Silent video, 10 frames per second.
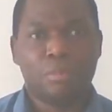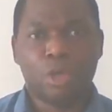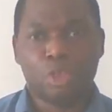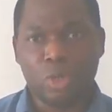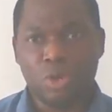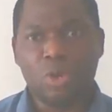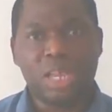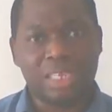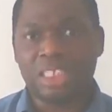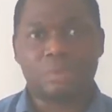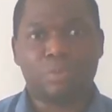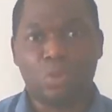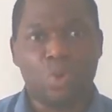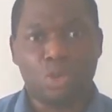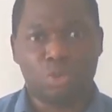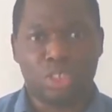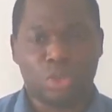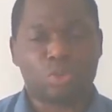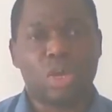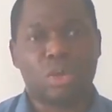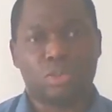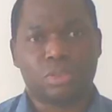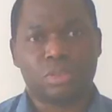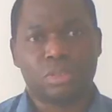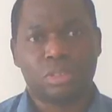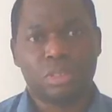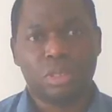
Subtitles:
because we know that these people want to destroy us.